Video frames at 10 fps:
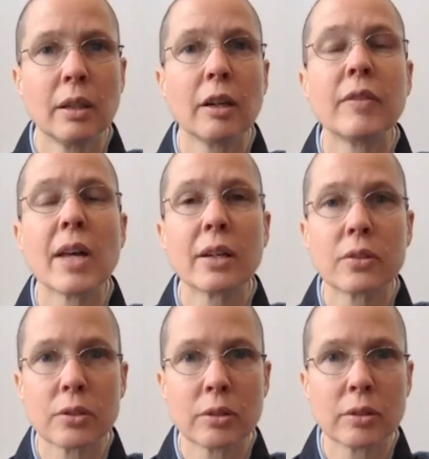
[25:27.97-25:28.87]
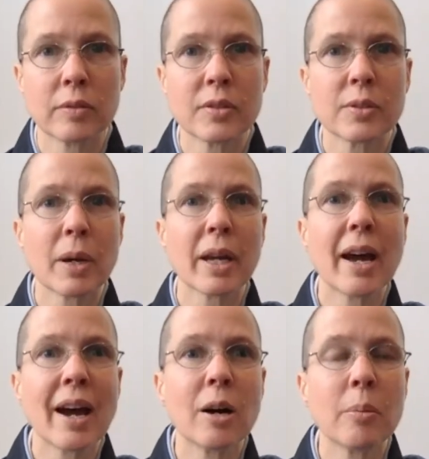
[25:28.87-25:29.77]
of that service, by
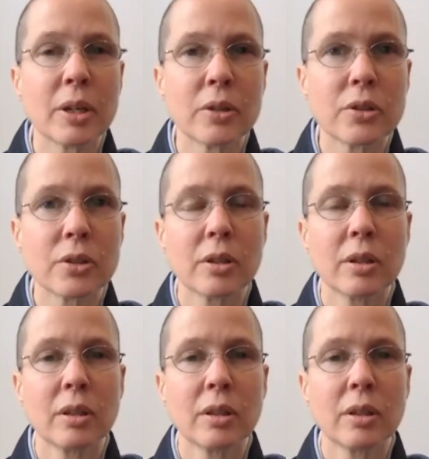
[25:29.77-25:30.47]
how much